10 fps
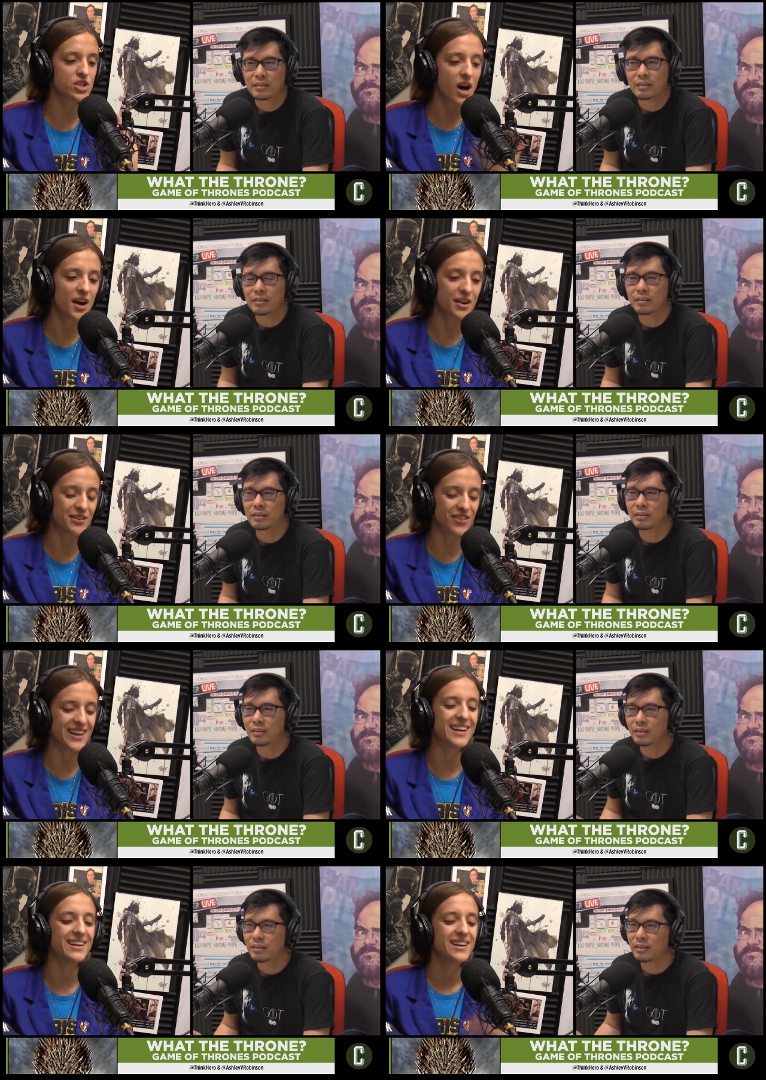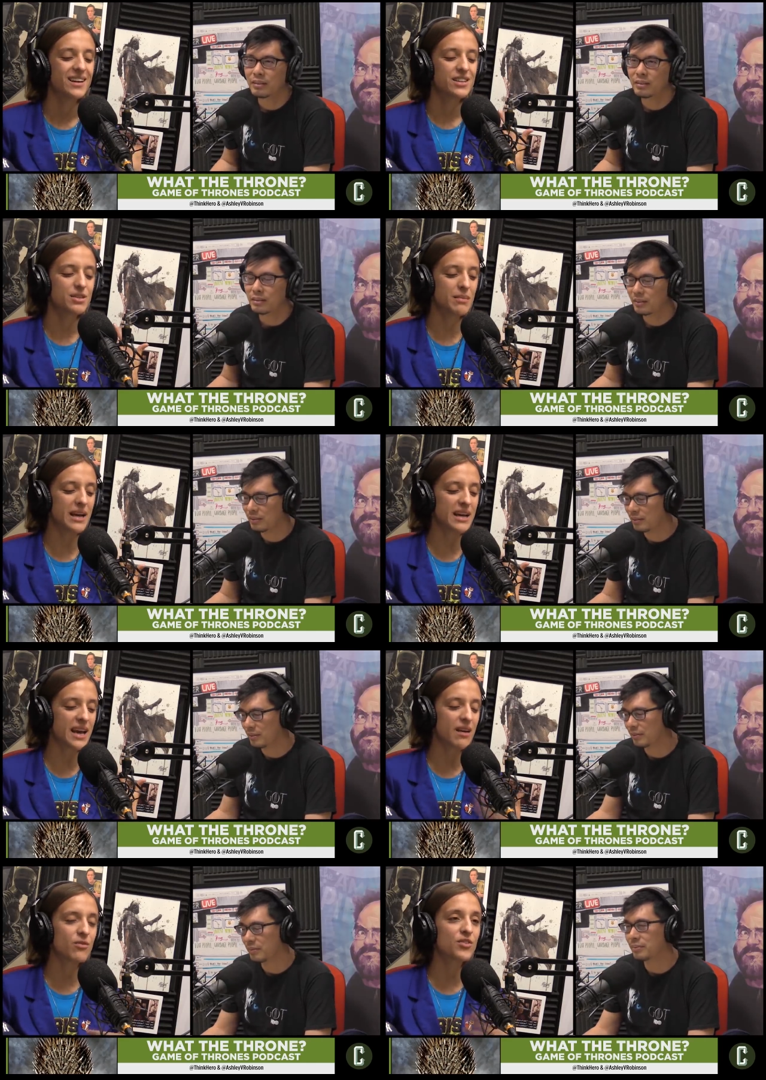Speaker 1: geography to make
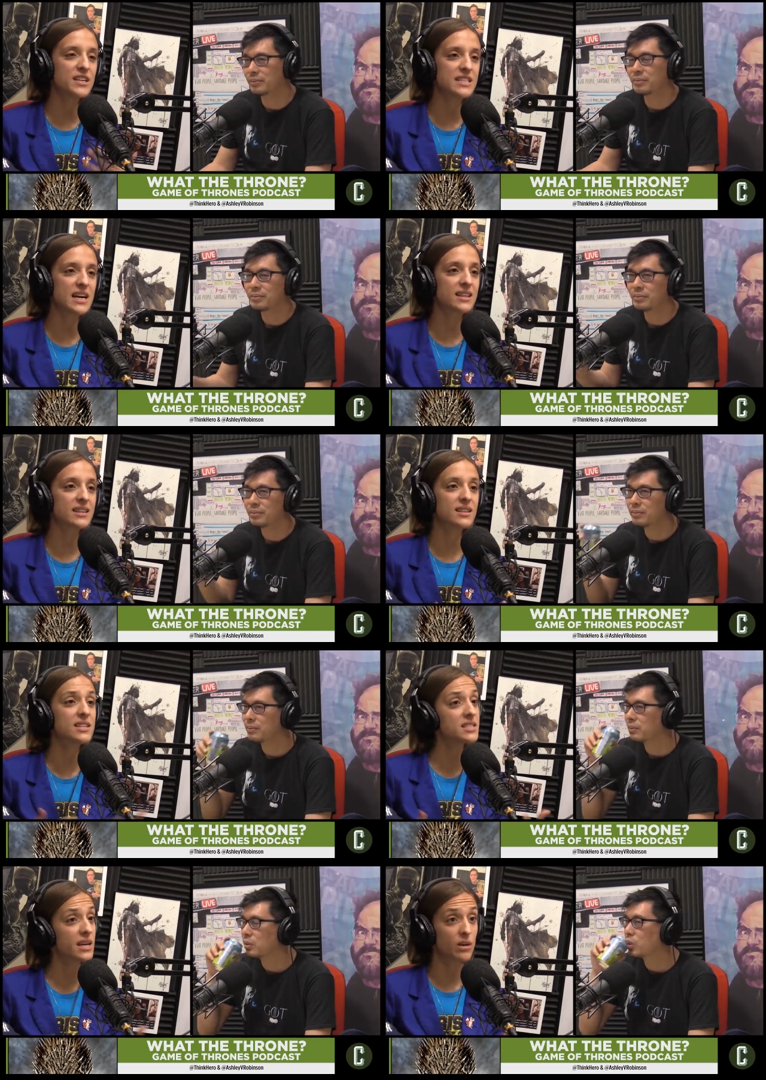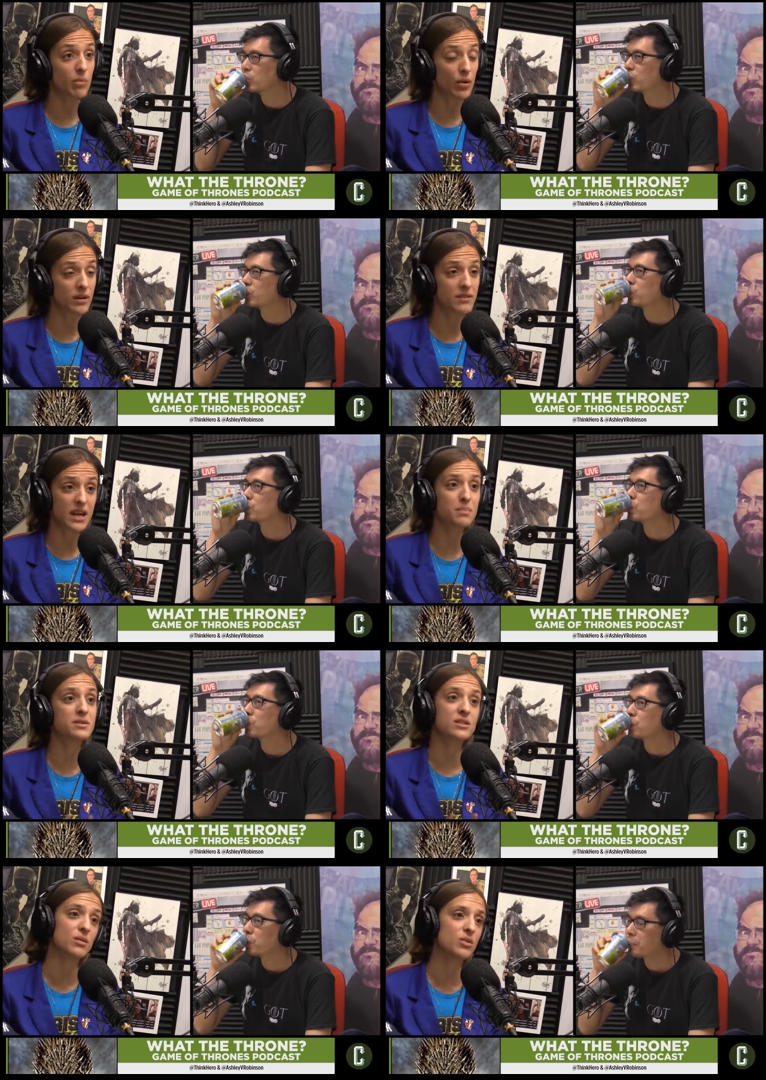every death the center point of an
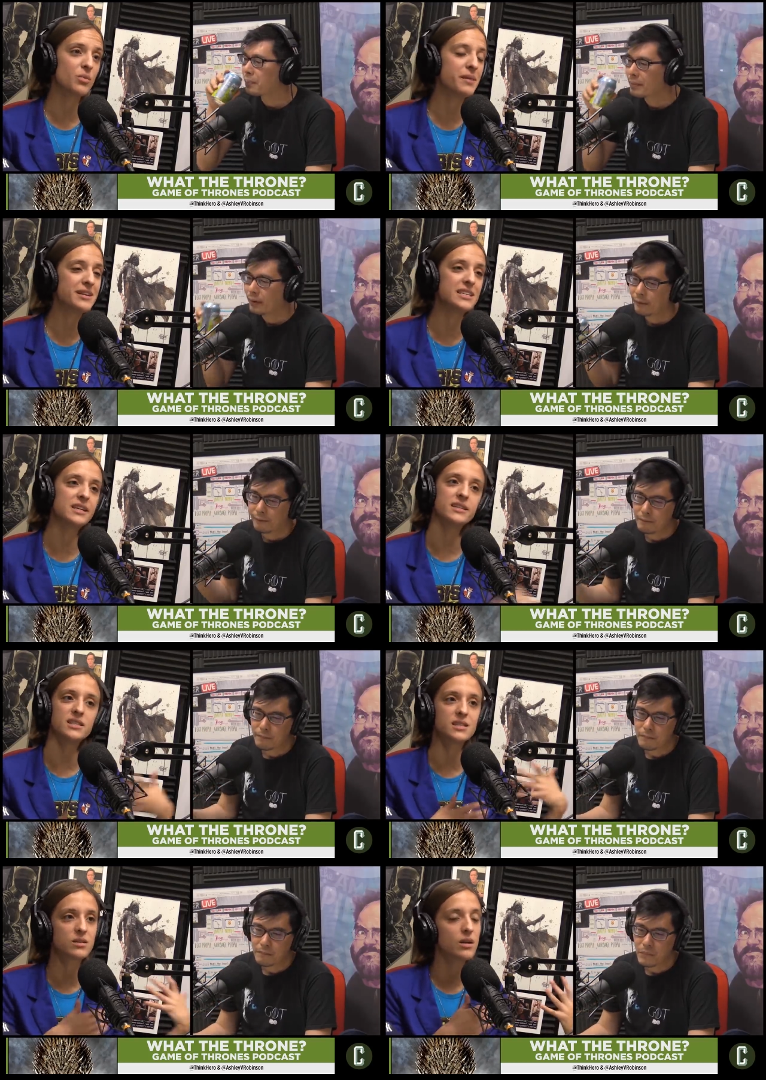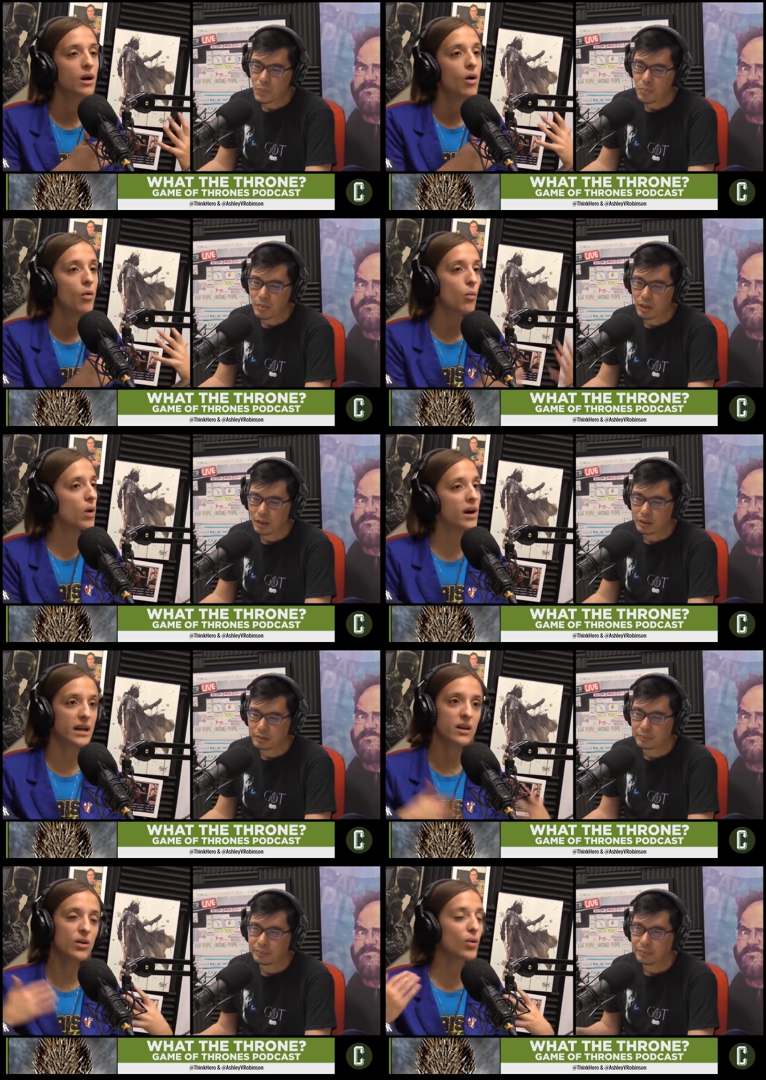episode the way we did in season
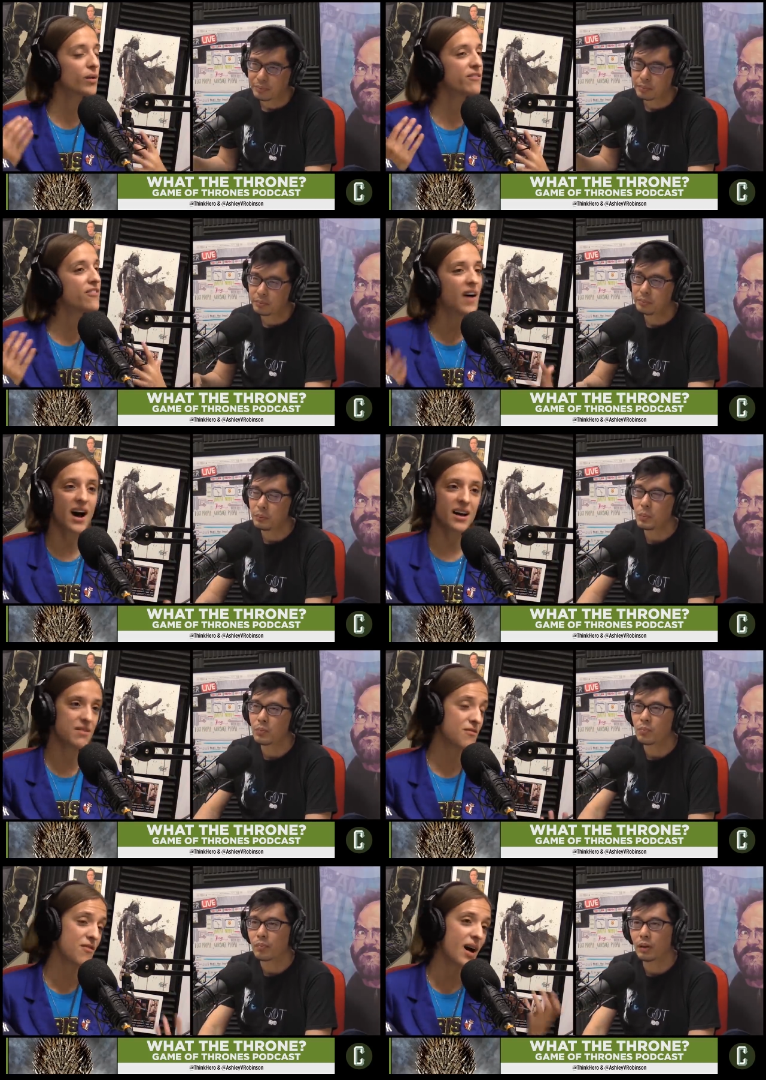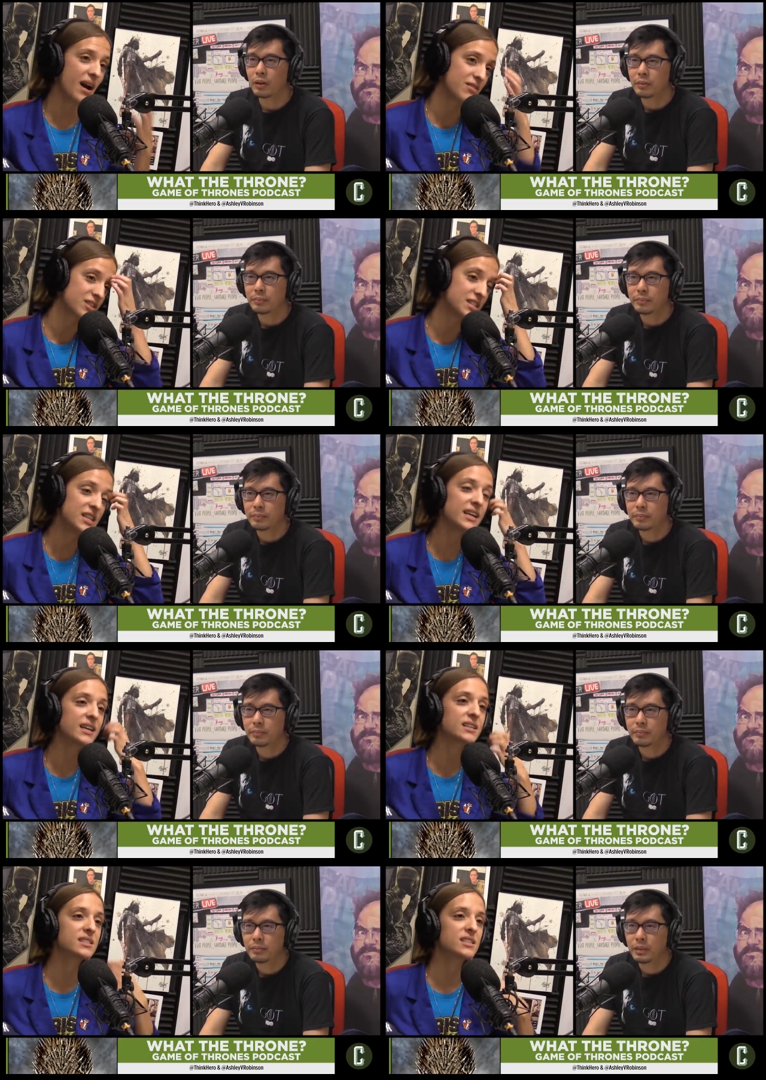one or five, even five or
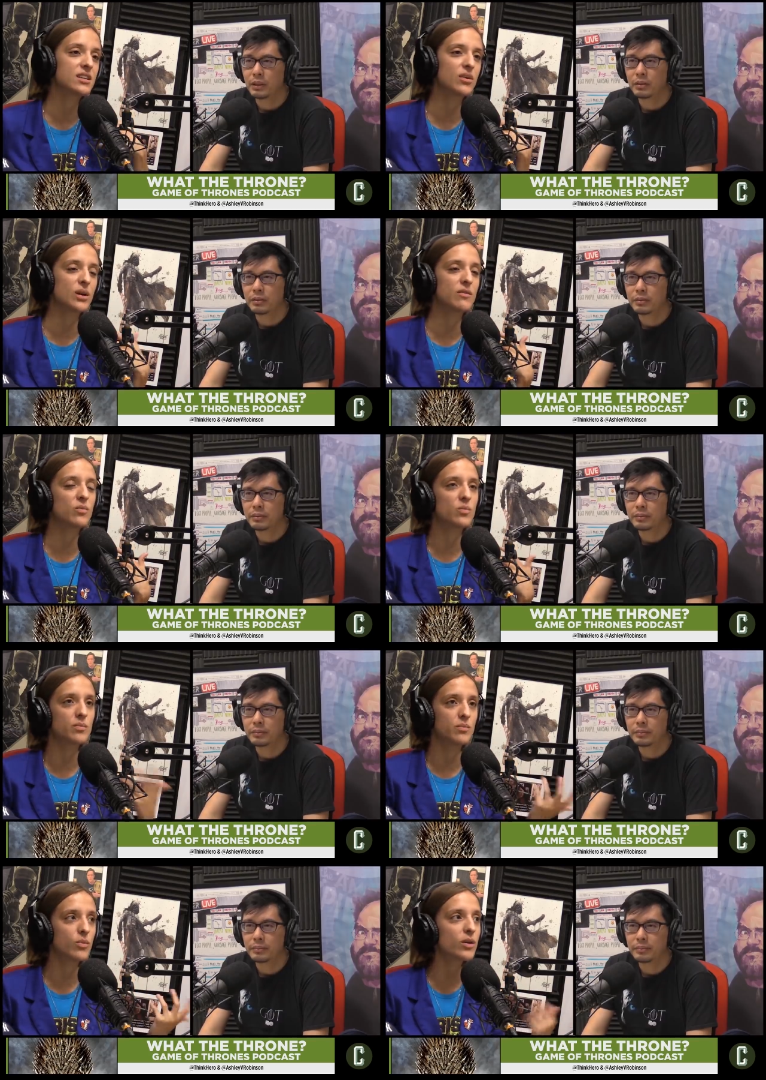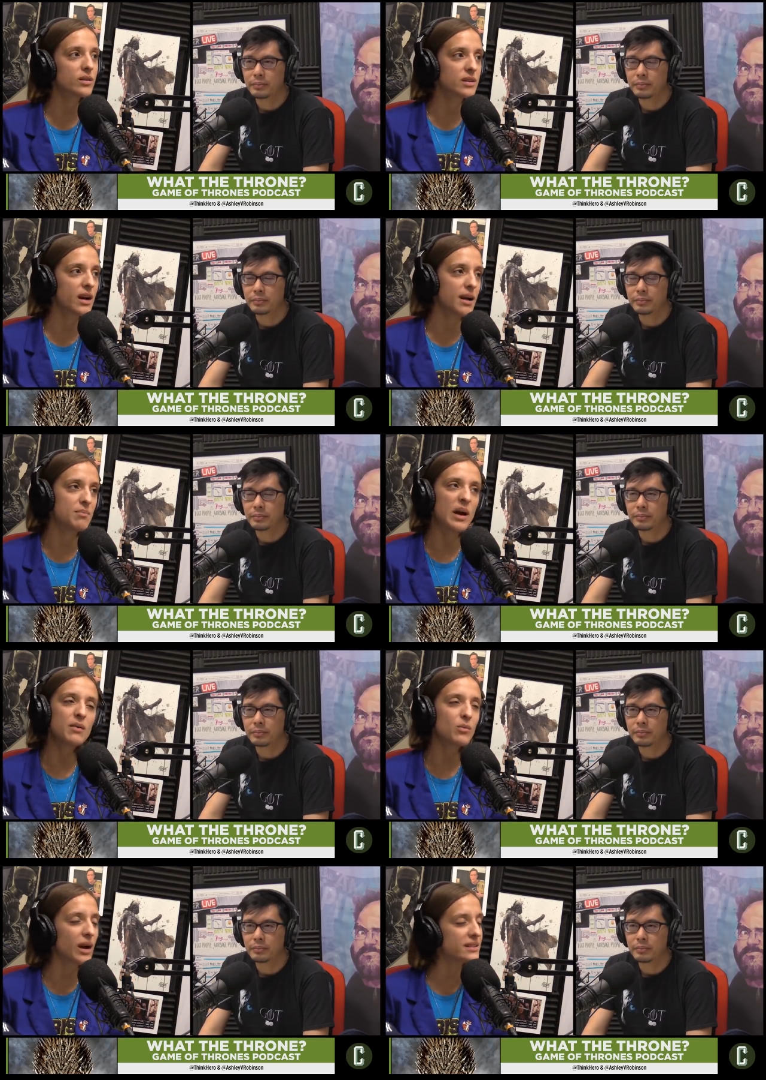six. You know, it we're I
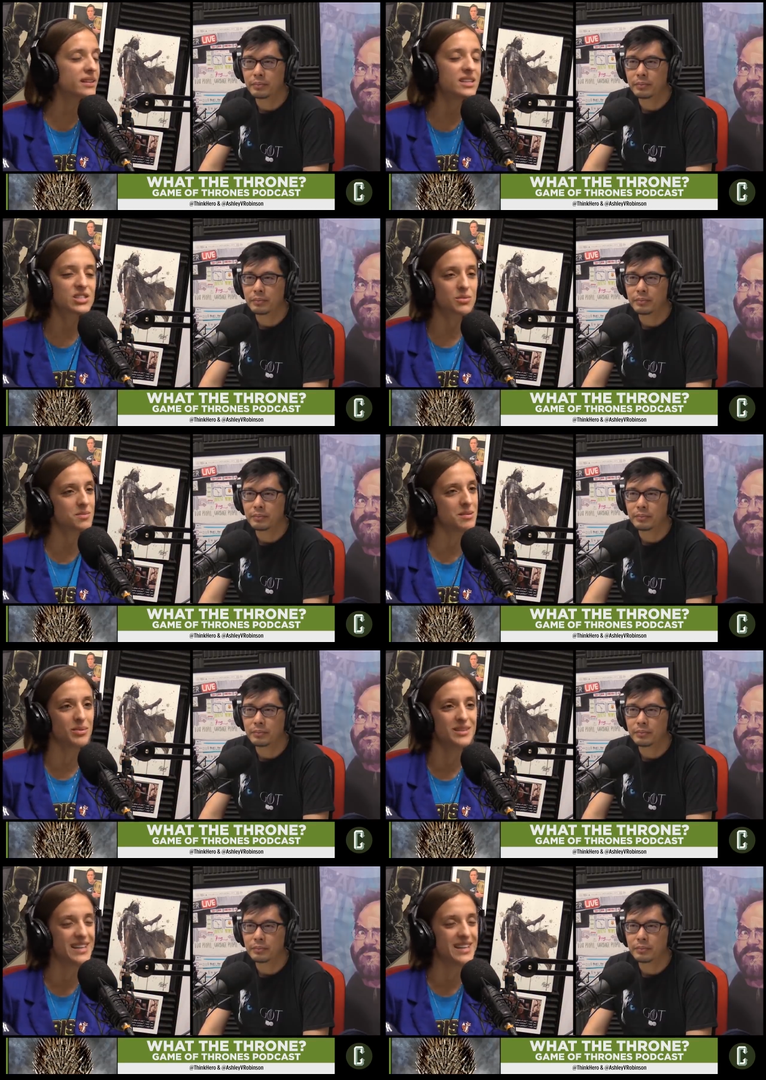bet at least three people